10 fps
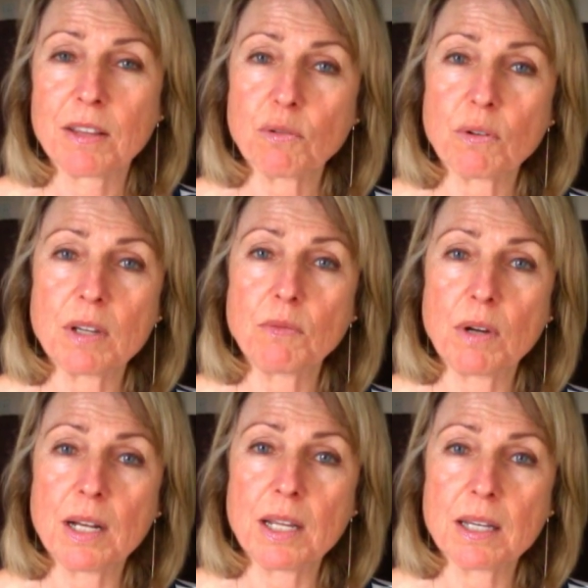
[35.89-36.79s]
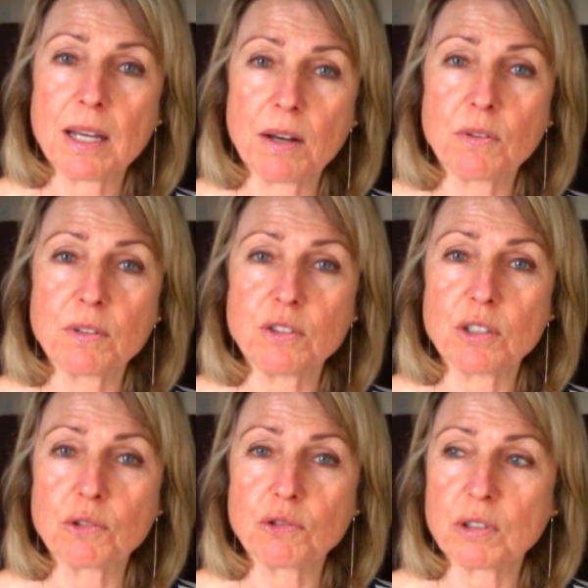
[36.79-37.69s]
3 really healthy
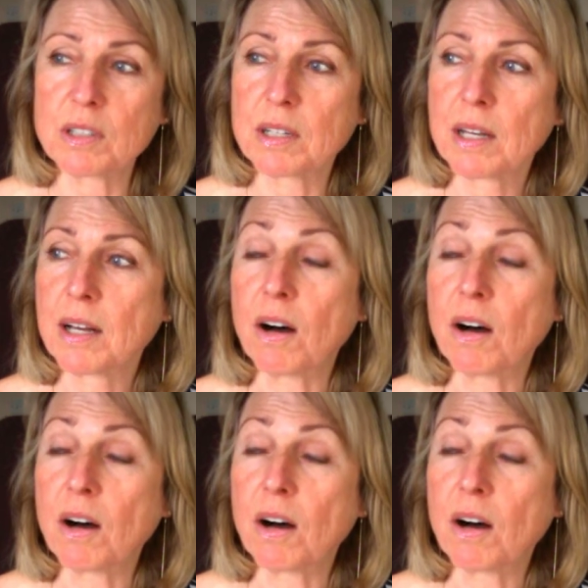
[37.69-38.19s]
children.